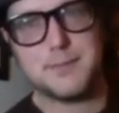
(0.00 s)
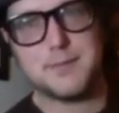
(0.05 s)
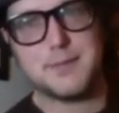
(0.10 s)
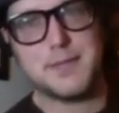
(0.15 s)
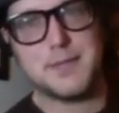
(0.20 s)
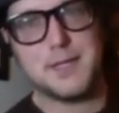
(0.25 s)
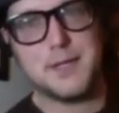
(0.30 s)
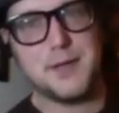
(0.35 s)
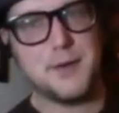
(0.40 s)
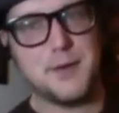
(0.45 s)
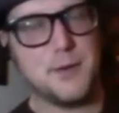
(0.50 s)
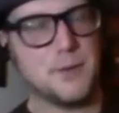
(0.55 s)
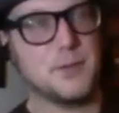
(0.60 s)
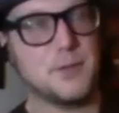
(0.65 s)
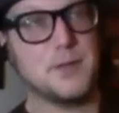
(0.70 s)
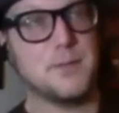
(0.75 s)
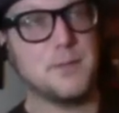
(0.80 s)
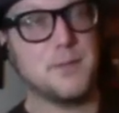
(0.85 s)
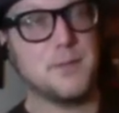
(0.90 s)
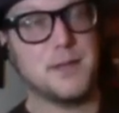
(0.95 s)
you know, or
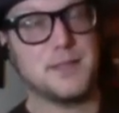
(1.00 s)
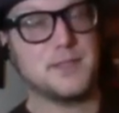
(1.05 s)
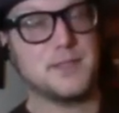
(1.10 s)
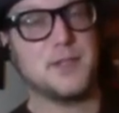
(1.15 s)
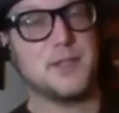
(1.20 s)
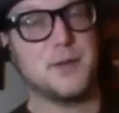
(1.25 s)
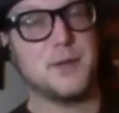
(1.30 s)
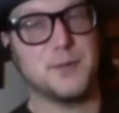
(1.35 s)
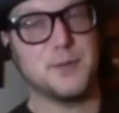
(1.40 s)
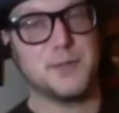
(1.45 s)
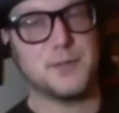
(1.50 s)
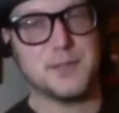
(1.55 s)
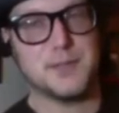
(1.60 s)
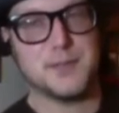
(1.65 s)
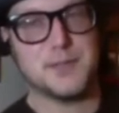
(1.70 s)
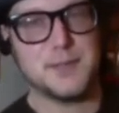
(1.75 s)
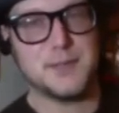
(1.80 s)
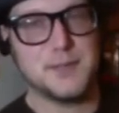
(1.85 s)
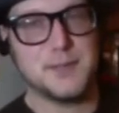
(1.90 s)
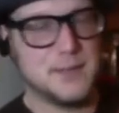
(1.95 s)
the best
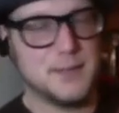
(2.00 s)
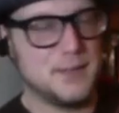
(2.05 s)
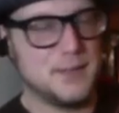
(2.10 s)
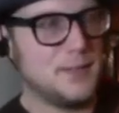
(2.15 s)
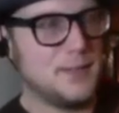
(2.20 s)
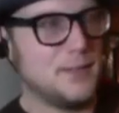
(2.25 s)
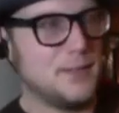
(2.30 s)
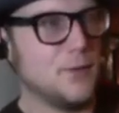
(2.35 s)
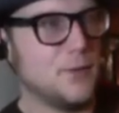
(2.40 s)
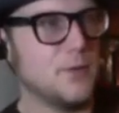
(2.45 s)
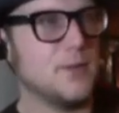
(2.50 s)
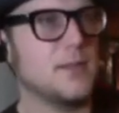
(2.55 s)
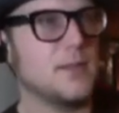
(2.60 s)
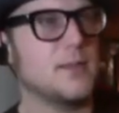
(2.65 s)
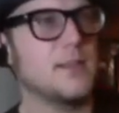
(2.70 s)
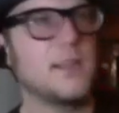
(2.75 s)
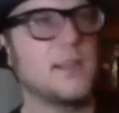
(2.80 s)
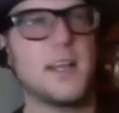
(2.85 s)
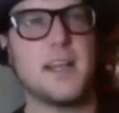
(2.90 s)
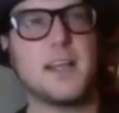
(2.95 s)
occultist, or
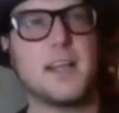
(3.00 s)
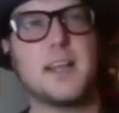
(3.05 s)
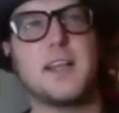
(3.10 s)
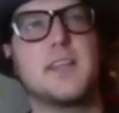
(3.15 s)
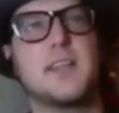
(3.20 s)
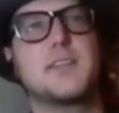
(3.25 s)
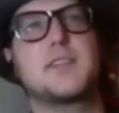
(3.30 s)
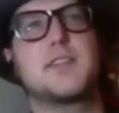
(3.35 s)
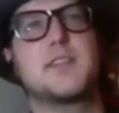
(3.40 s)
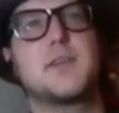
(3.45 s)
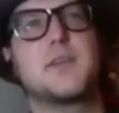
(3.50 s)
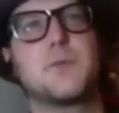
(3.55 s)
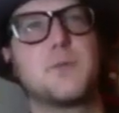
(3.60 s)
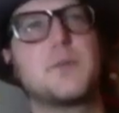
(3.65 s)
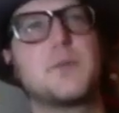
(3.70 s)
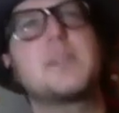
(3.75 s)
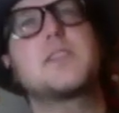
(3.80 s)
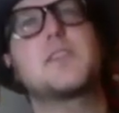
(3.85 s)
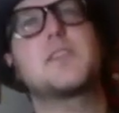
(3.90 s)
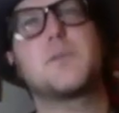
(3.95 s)
like is the
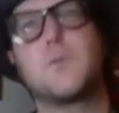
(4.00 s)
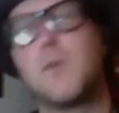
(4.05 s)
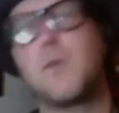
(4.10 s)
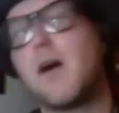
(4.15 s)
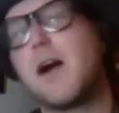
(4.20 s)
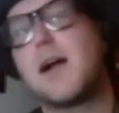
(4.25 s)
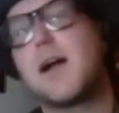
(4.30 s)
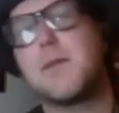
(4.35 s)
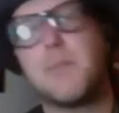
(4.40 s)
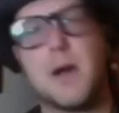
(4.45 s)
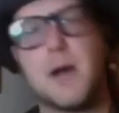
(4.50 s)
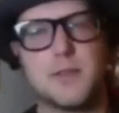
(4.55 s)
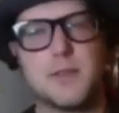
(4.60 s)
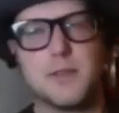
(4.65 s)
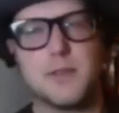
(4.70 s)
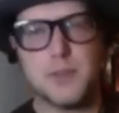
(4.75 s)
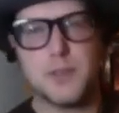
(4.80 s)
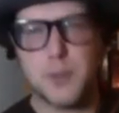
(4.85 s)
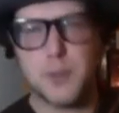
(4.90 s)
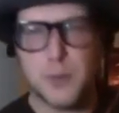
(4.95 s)
reason why
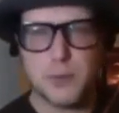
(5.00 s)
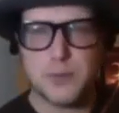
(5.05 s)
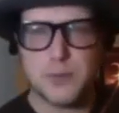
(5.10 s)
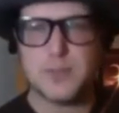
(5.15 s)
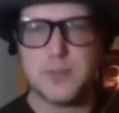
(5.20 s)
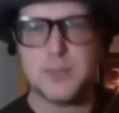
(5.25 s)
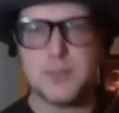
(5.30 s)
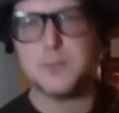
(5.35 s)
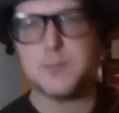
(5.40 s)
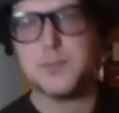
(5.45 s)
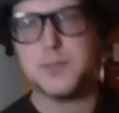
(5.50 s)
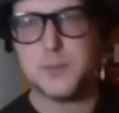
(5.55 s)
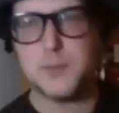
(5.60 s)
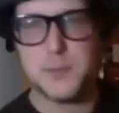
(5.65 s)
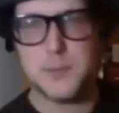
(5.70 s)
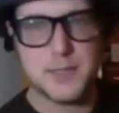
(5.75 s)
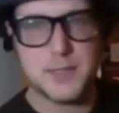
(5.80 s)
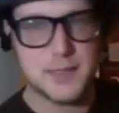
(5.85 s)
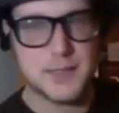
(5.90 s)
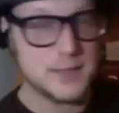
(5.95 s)
modern occultism is
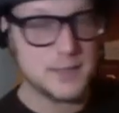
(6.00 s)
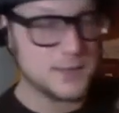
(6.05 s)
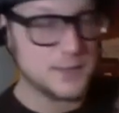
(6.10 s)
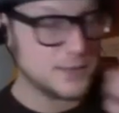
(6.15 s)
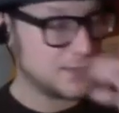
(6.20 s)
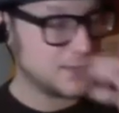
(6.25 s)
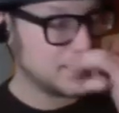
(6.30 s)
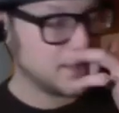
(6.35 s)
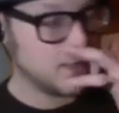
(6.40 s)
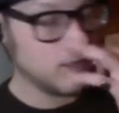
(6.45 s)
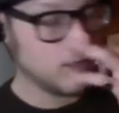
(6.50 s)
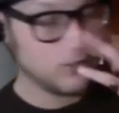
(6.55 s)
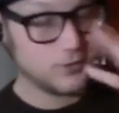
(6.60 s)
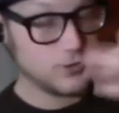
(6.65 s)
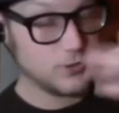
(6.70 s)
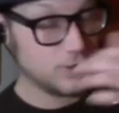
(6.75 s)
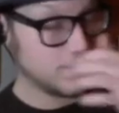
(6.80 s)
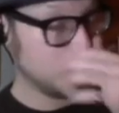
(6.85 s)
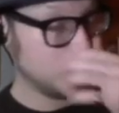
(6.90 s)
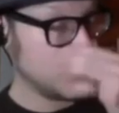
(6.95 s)
what it is, I'll
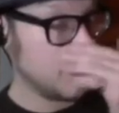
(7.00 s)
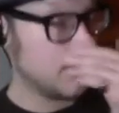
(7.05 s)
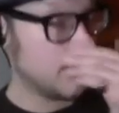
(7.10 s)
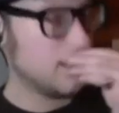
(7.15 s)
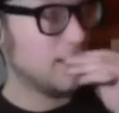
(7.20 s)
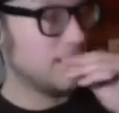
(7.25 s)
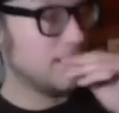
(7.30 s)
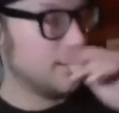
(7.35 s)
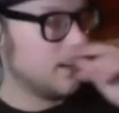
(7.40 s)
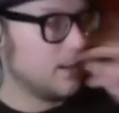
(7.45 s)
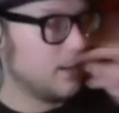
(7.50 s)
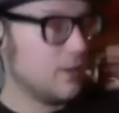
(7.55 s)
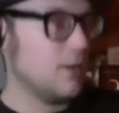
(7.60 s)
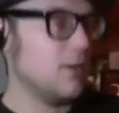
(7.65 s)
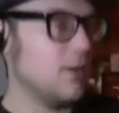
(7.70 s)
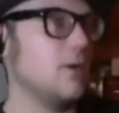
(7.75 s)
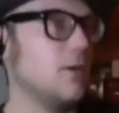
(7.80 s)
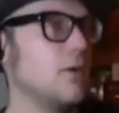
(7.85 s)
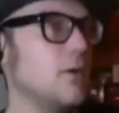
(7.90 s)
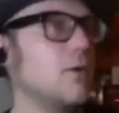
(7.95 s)
just say.
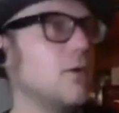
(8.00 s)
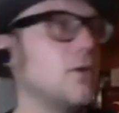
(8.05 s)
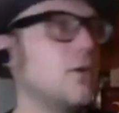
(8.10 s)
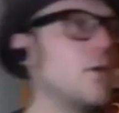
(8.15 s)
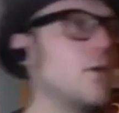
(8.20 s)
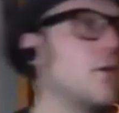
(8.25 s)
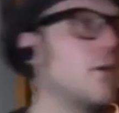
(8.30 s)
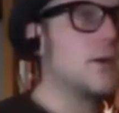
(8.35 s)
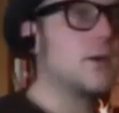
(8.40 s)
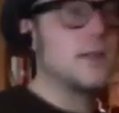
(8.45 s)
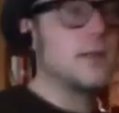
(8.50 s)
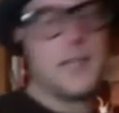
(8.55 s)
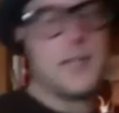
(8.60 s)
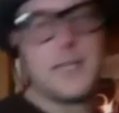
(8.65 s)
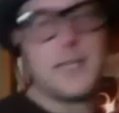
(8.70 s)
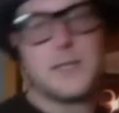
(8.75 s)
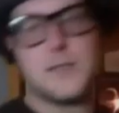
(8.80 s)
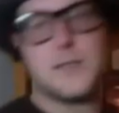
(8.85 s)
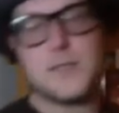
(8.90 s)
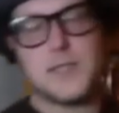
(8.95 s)
Or
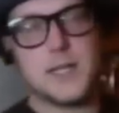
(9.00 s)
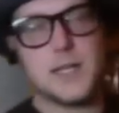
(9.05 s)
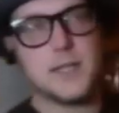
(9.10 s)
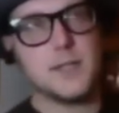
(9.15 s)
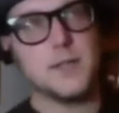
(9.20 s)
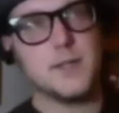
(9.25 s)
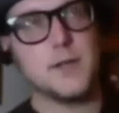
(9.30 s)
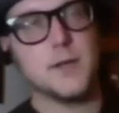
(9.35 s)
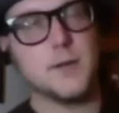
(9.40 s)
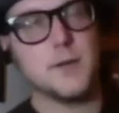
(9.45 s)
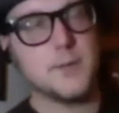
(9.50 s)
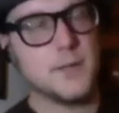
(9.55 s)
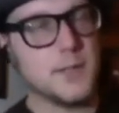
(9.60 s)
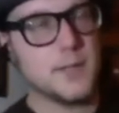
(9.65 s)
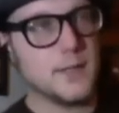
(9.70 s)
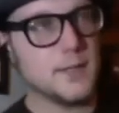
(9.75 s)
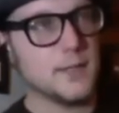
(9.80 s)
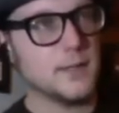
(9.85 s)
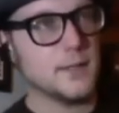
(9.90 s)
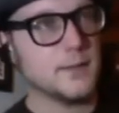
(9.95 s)
like you said, you know,
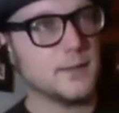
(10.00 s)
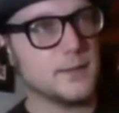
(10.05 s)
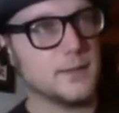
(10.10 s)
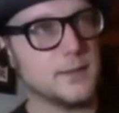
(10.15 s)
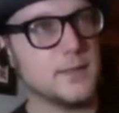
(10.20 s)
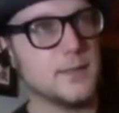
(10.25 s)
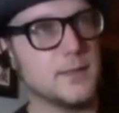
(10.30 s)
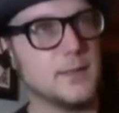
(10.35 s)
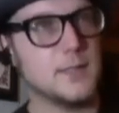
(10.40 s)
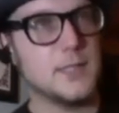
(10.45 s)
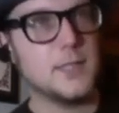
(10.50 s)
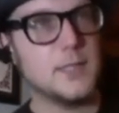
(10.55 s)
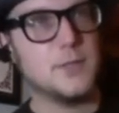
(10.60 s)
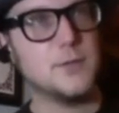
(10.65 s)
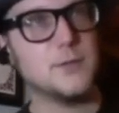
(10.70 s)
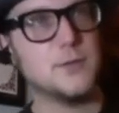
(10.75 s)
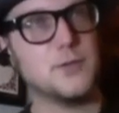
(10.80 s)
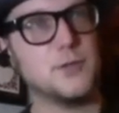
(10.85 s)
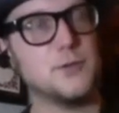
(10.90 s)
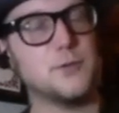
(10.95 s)
the
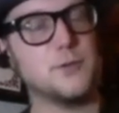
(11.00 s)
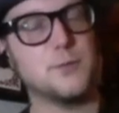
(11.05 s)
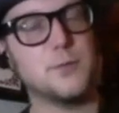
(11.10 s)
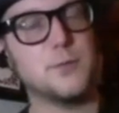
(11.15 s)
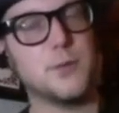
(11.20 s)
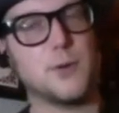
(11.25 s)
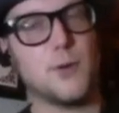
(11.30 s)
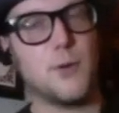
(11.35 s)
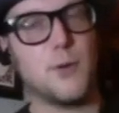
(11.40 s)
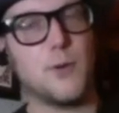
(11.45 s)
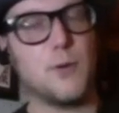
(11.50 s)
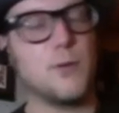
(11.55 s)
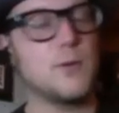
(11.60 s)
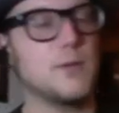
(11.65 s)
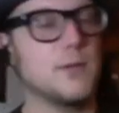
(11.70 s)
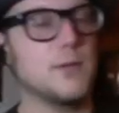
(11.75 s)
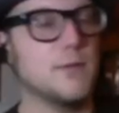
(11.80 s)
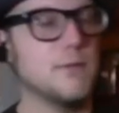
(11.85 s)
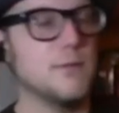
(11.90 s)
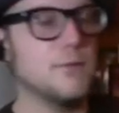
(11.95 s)
YouTube
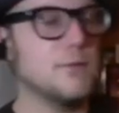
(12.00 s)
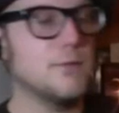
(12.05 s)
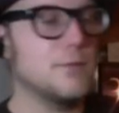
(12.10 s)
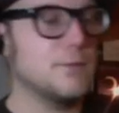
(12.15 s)
hole of,